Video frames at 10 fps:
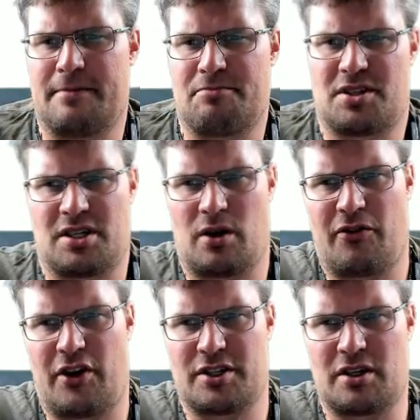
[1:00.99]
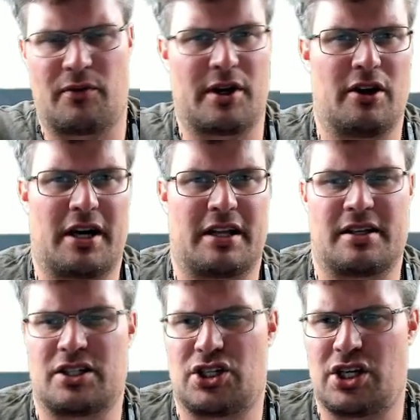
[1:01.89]
So first off, we can look at
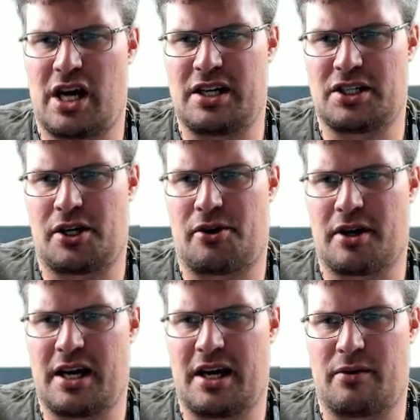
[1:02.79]
the change log here.